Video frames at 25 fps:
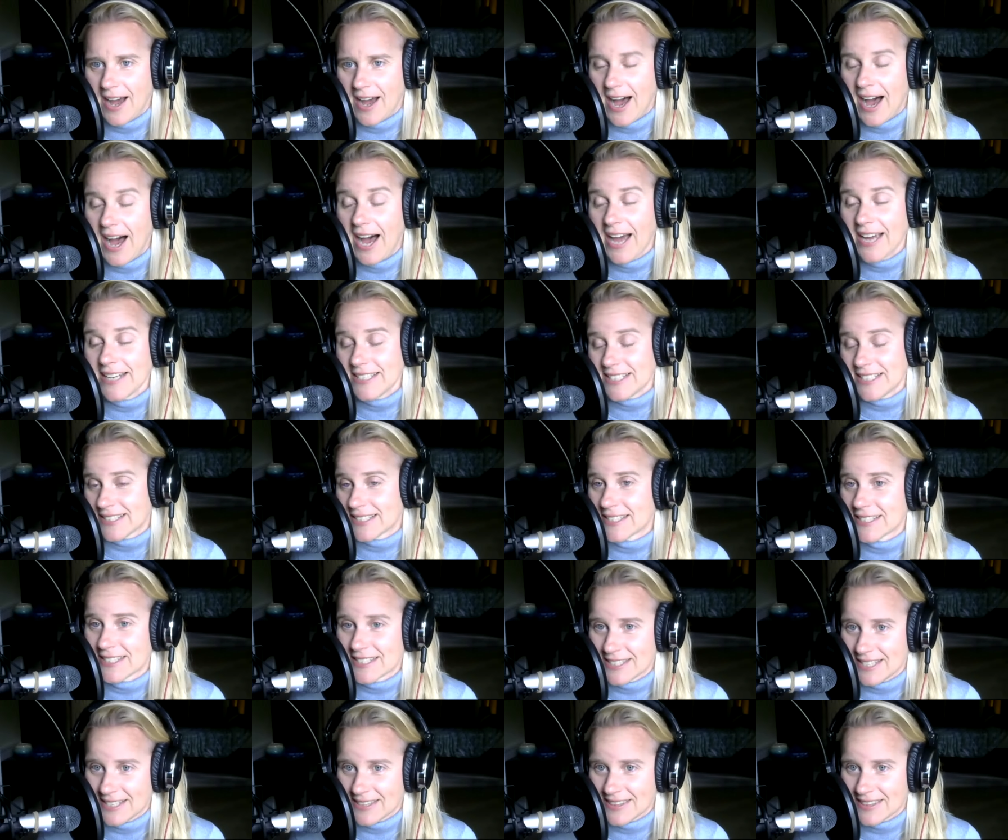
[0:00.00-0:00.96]
I didn't mm-hmm.
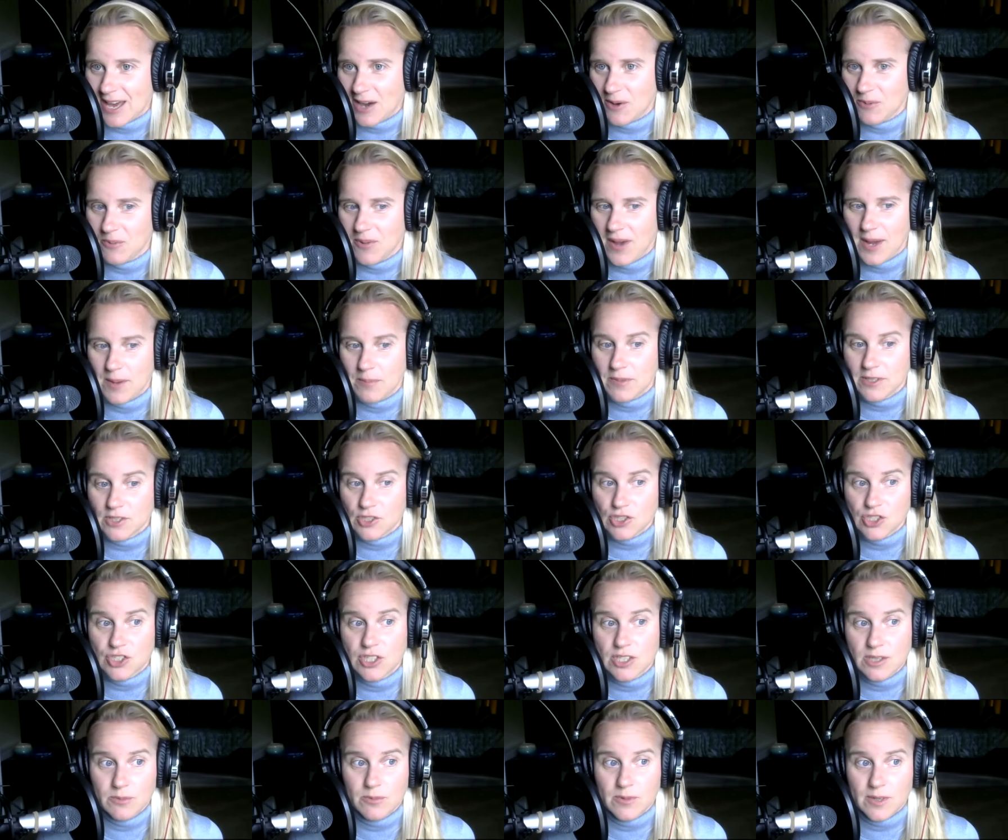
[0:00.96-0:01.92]
see it that way, but
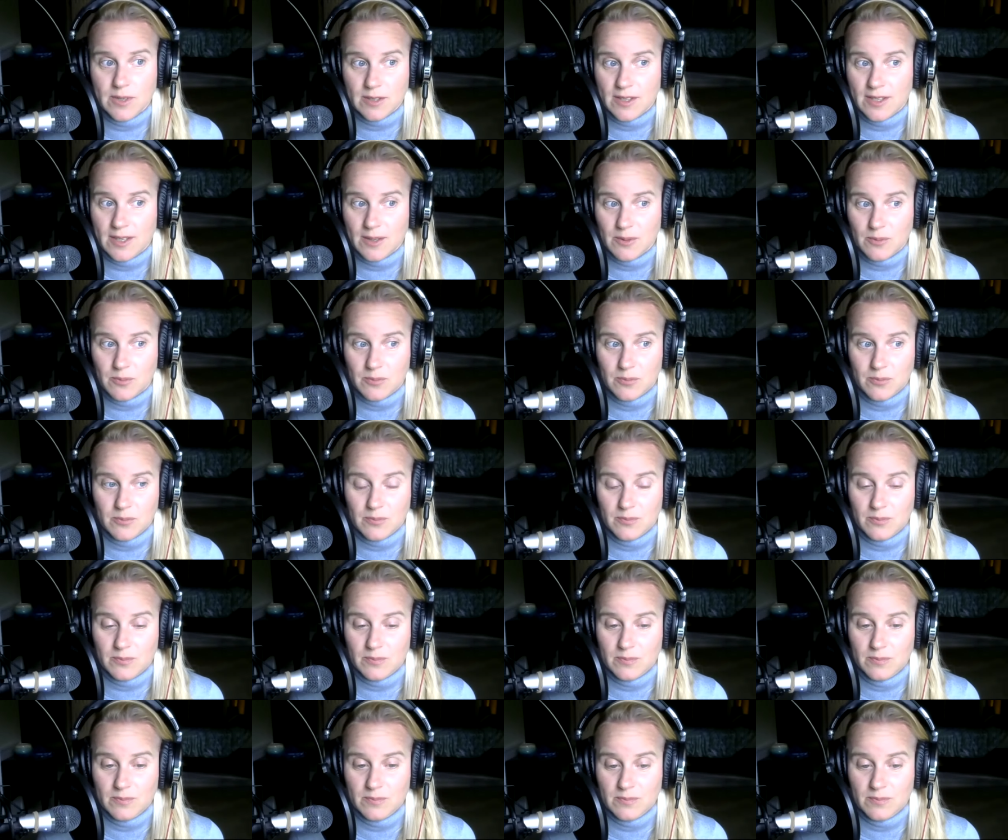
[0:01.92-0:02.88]
she really
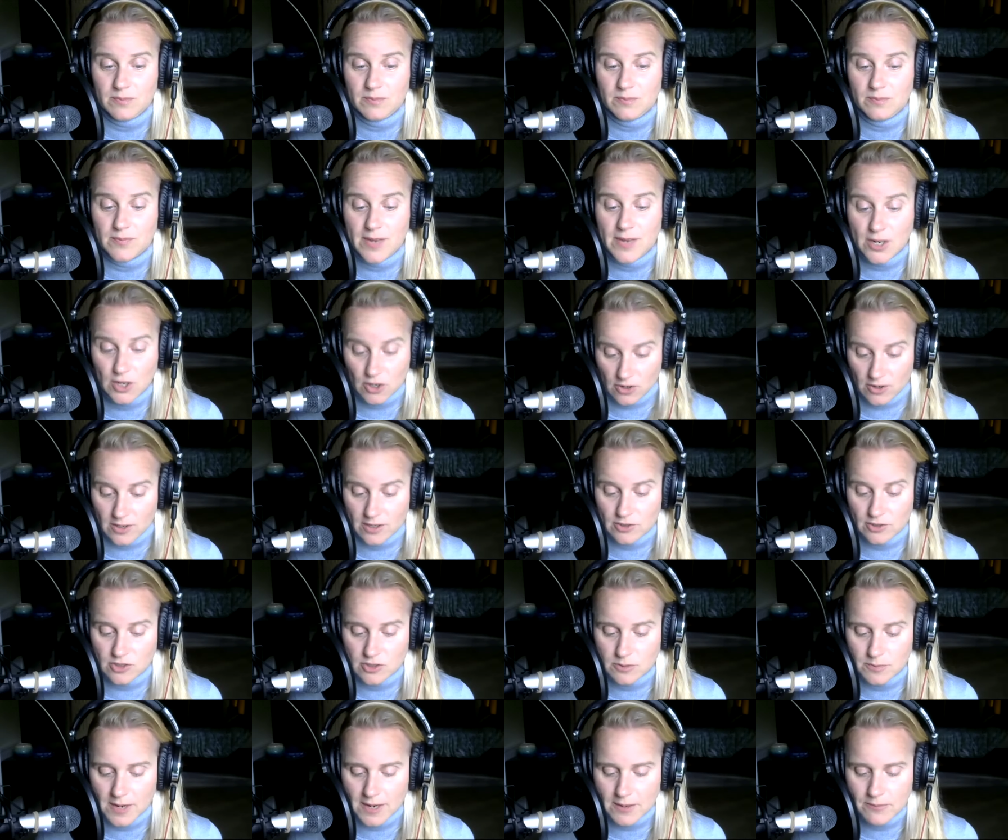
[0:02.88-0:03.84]

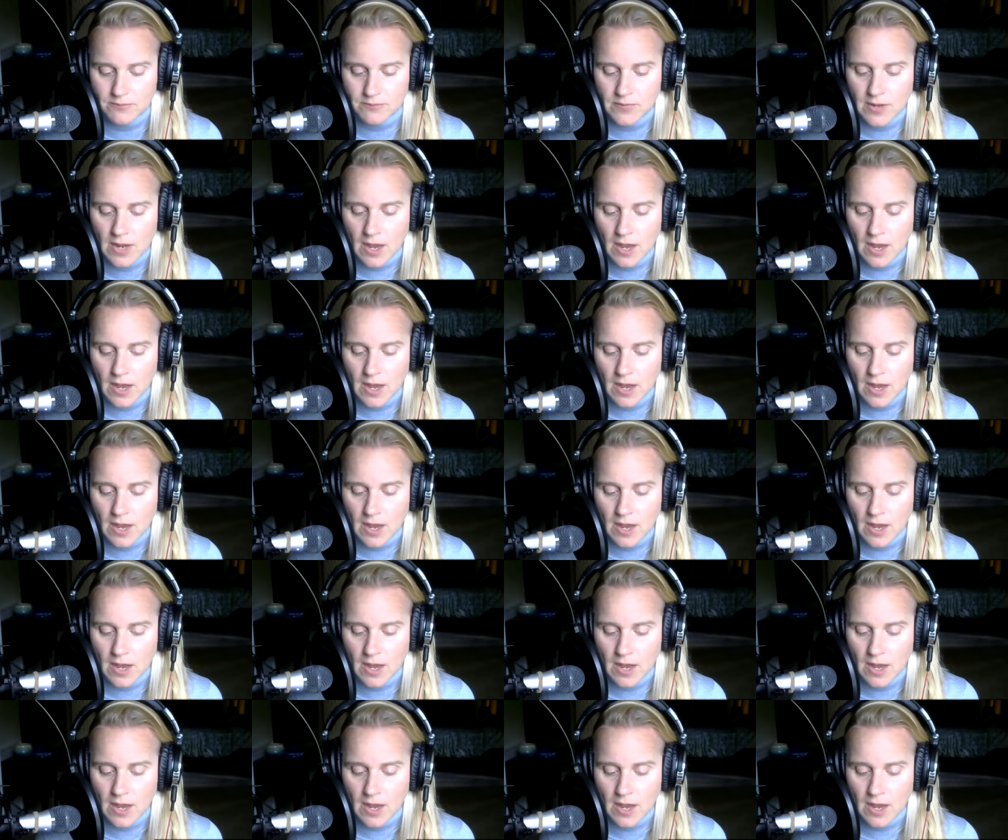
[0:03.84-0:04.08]
encouraged me.